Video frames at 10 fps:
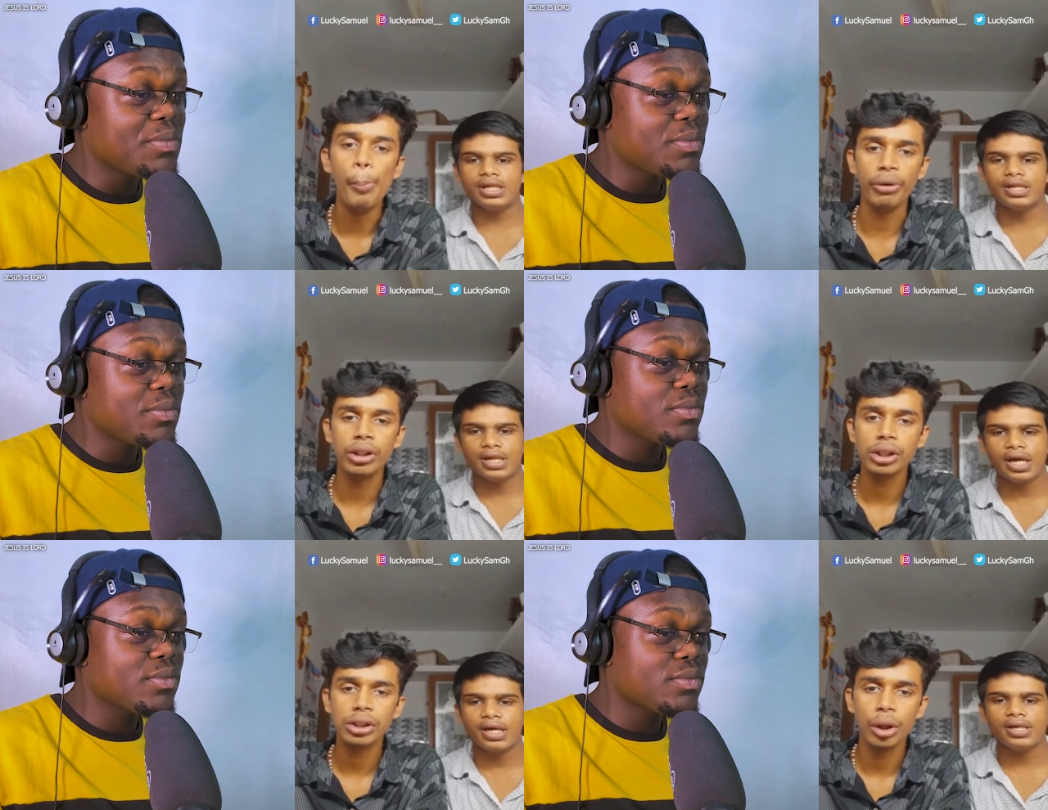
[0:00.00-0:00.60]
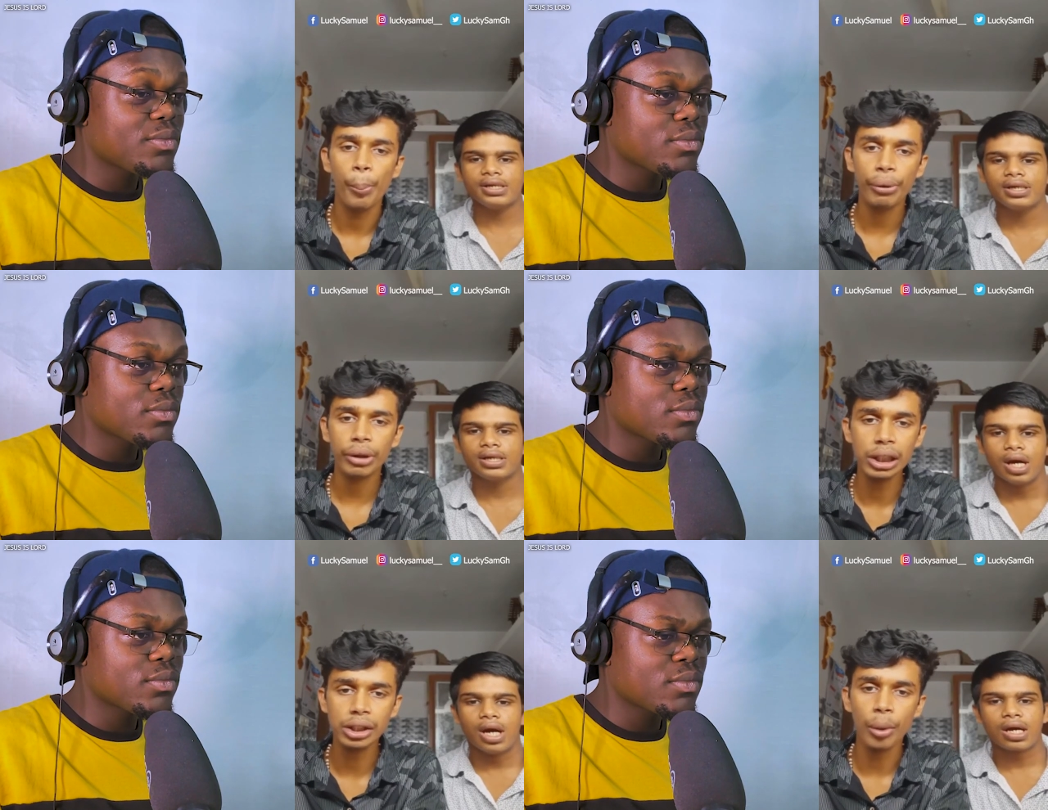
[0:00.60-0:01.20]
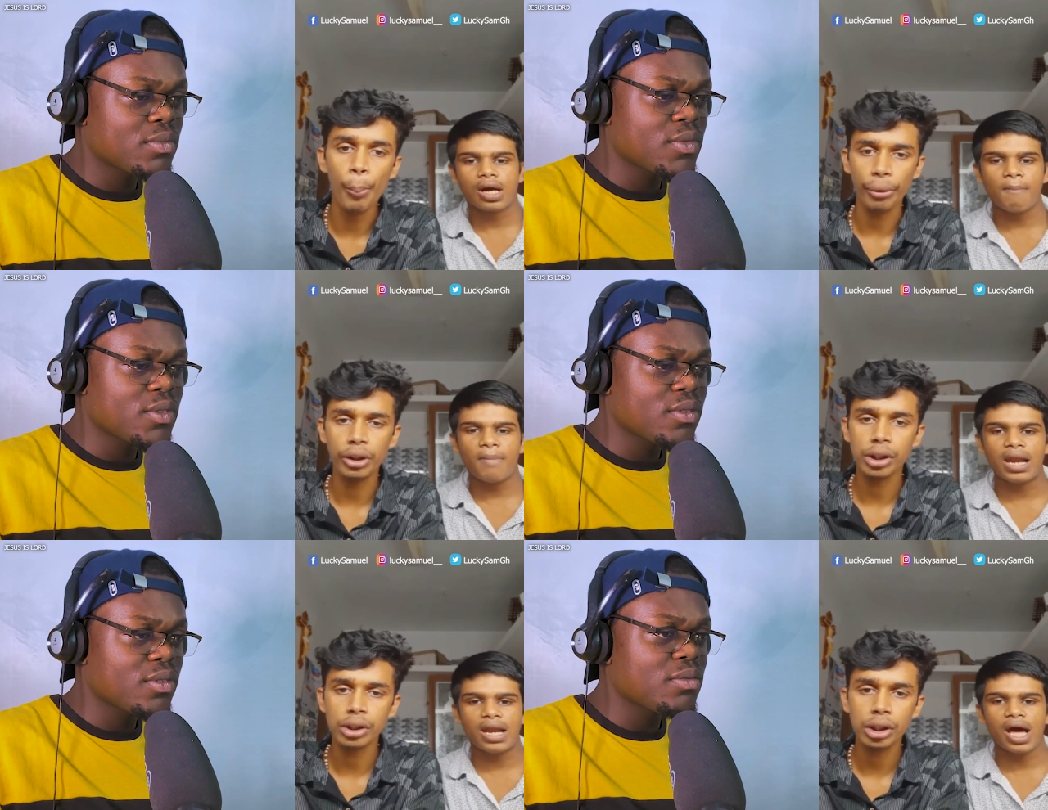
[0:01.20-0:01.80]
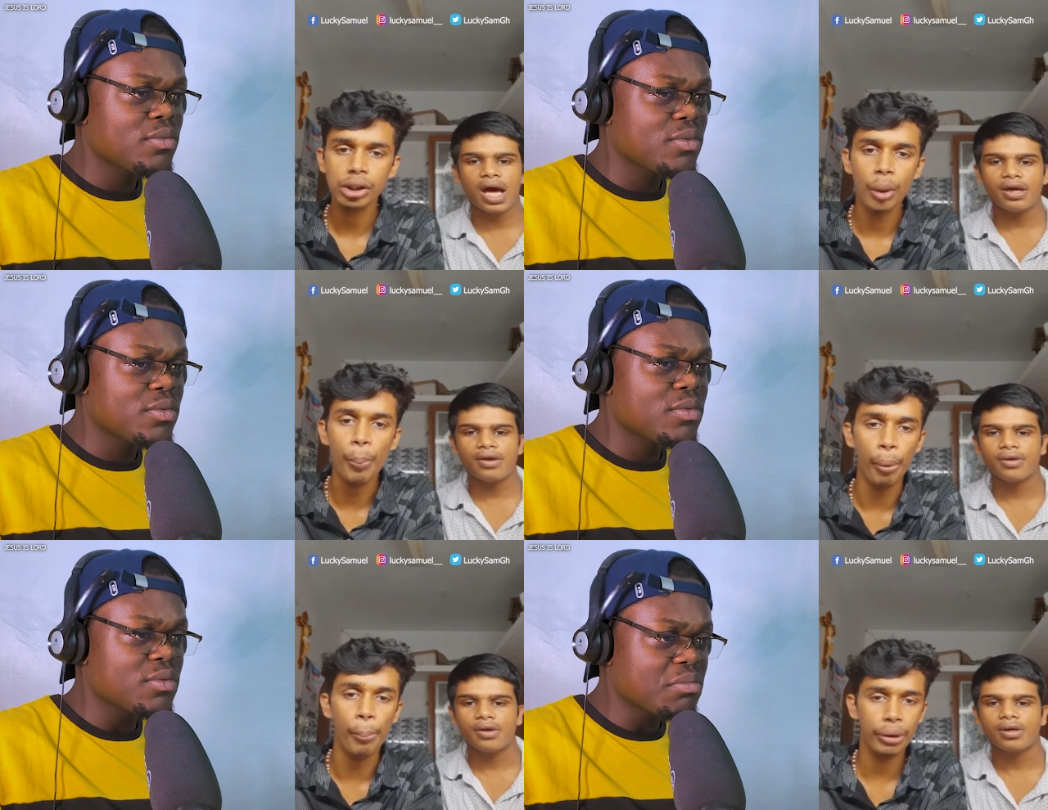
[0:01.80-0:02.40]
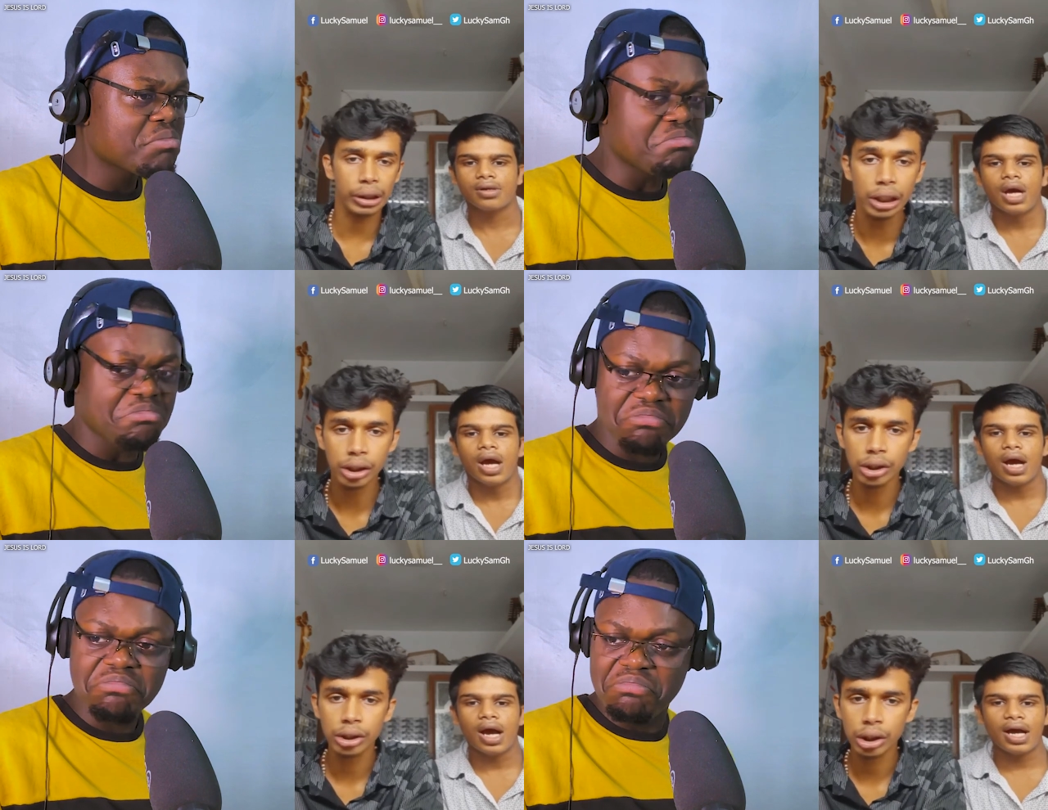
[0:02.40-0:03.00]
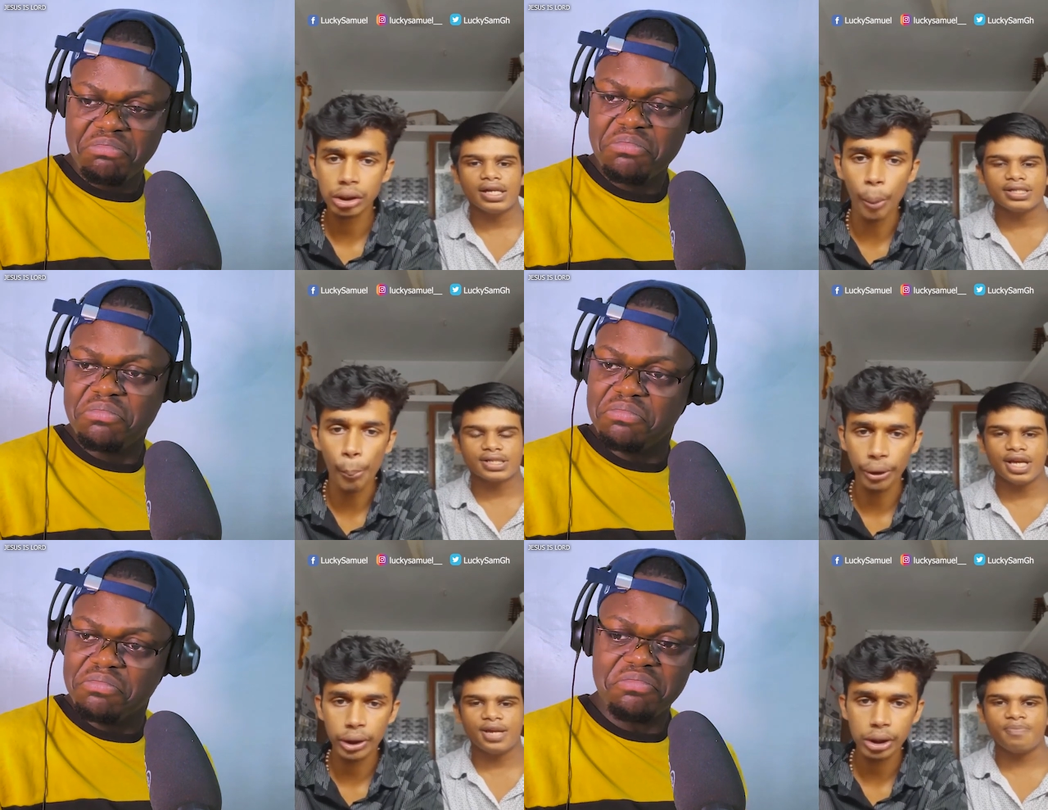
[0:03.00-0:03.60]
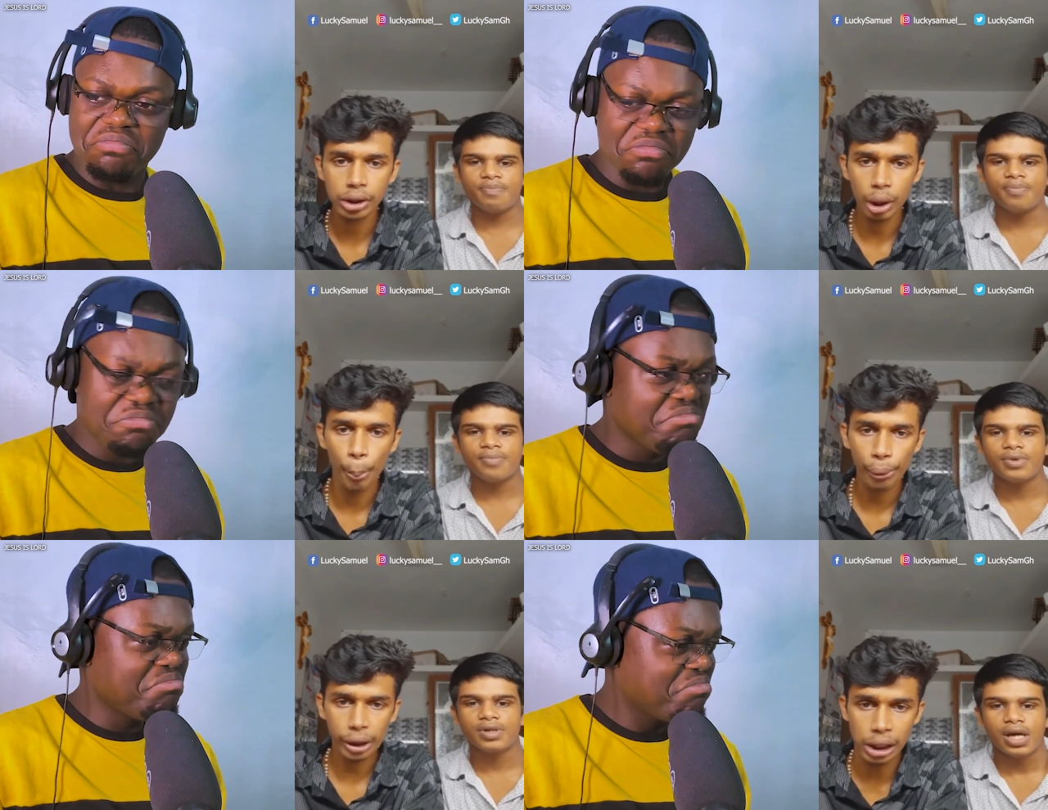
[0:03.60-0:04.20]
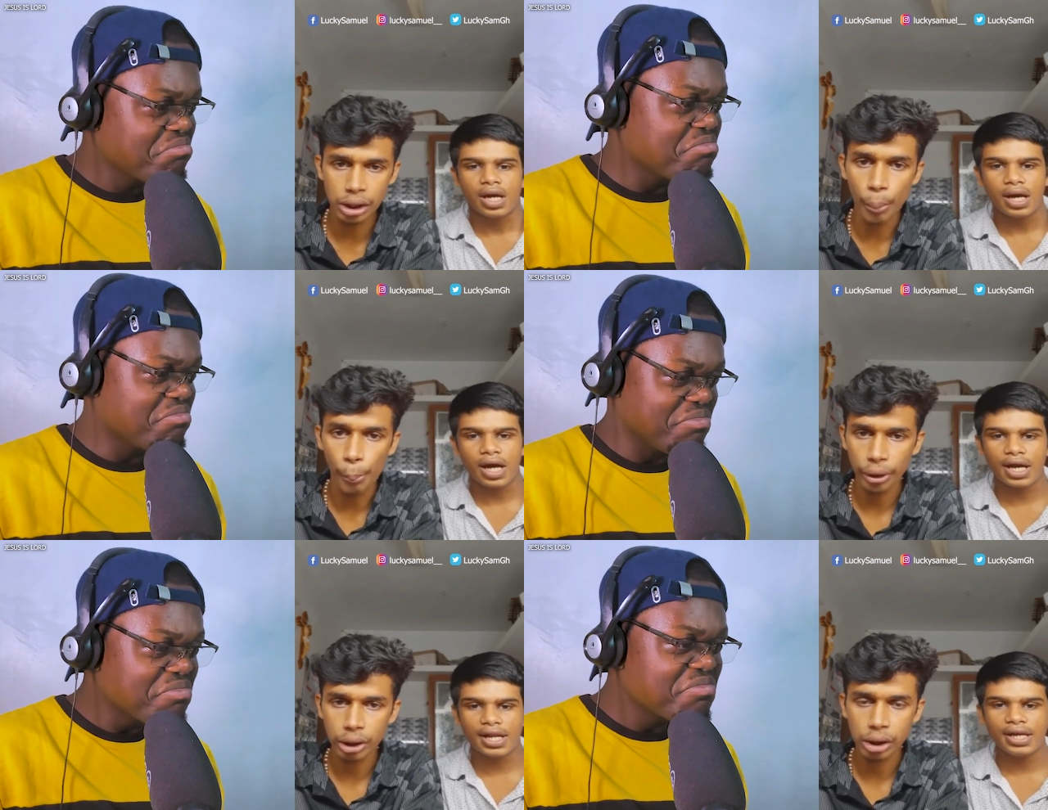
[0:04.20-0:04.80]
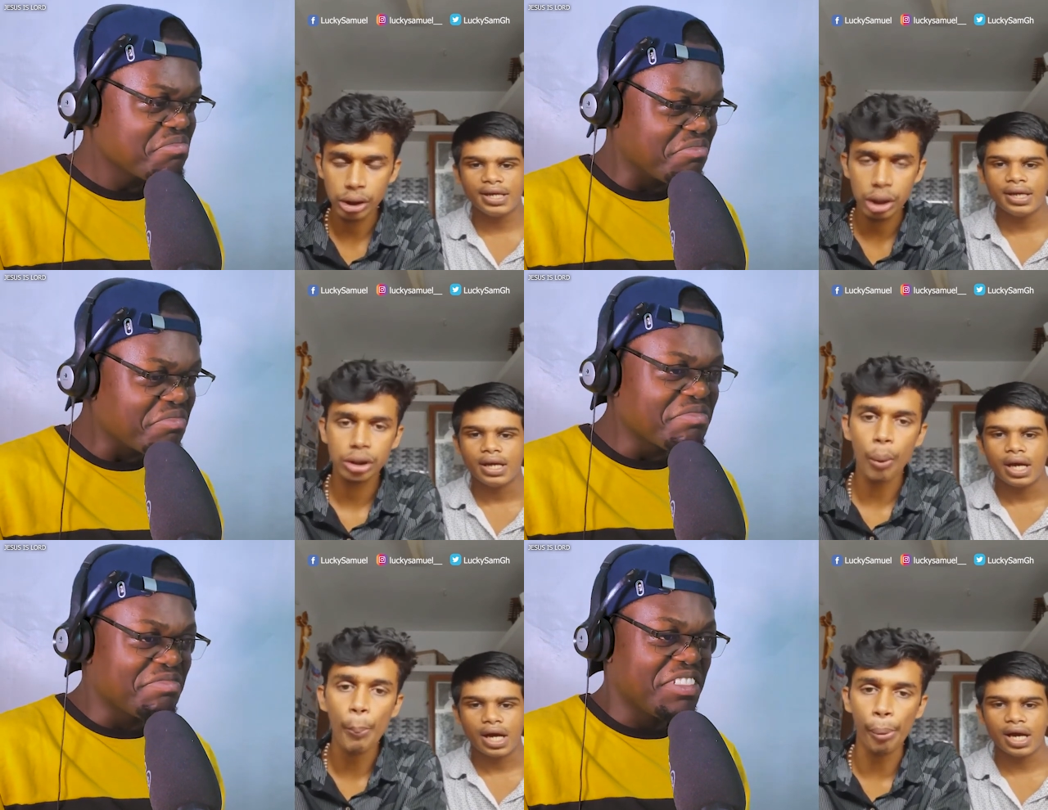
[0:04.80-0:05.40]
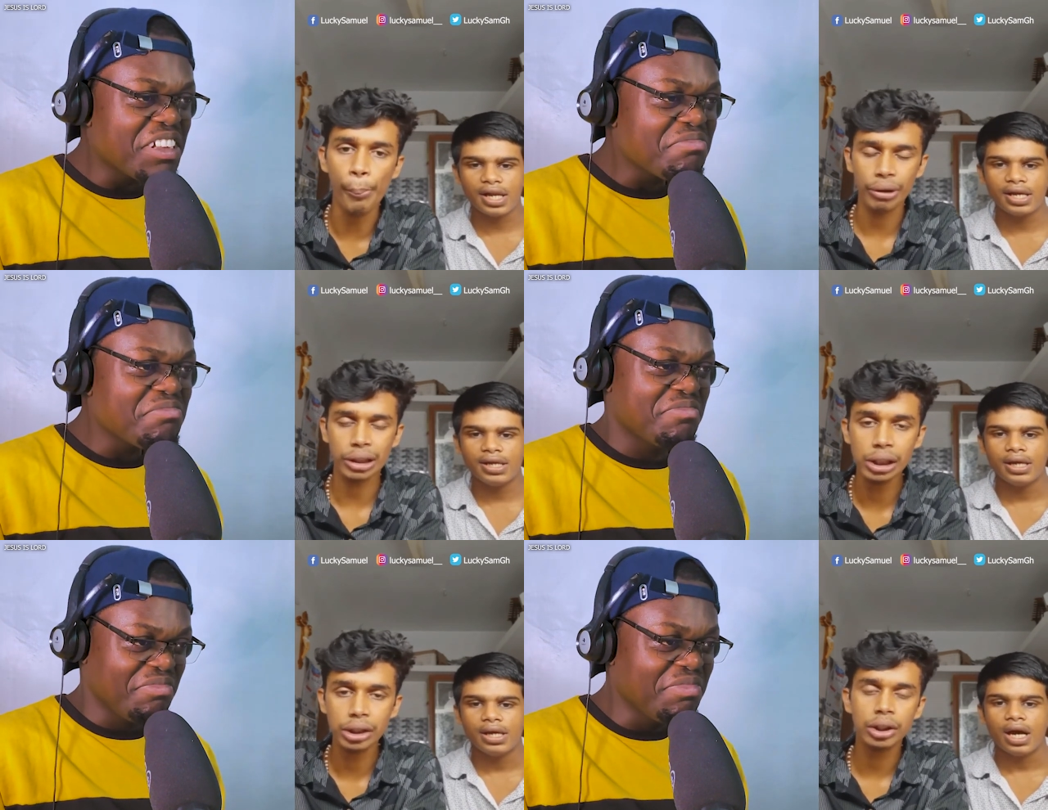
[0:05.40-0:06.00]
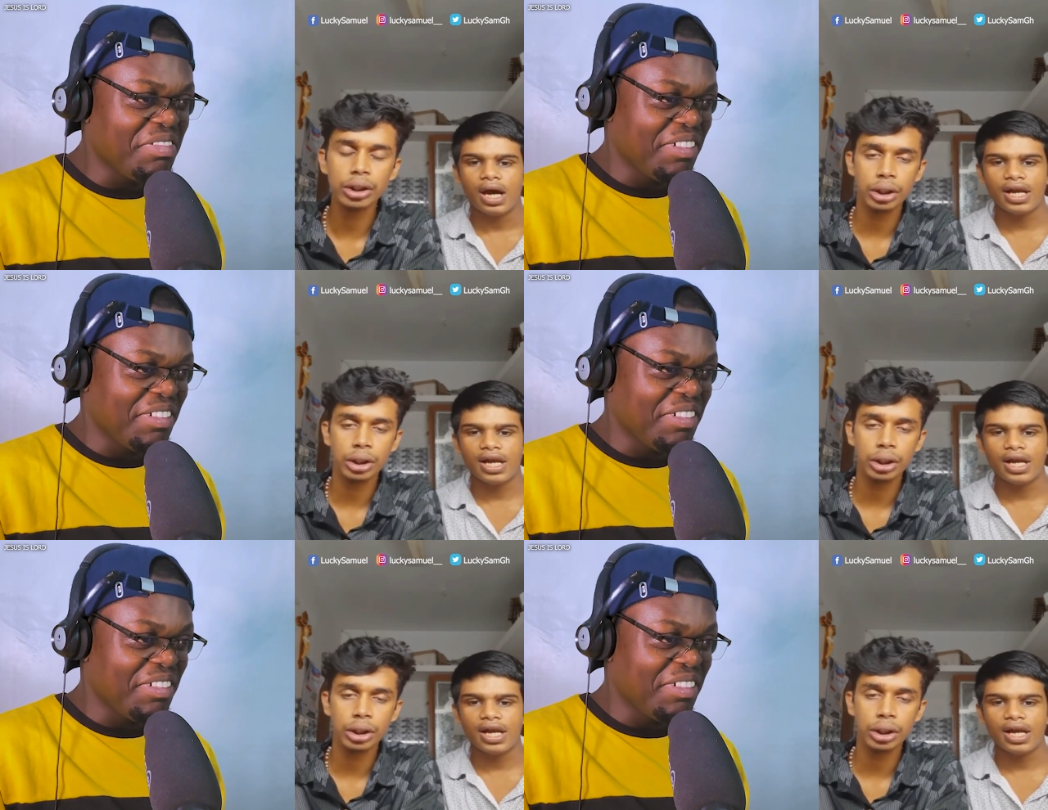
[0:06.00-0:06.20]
Speaker 1: In the night, come alive, and they sleep, and they
Speaker 2: fiend.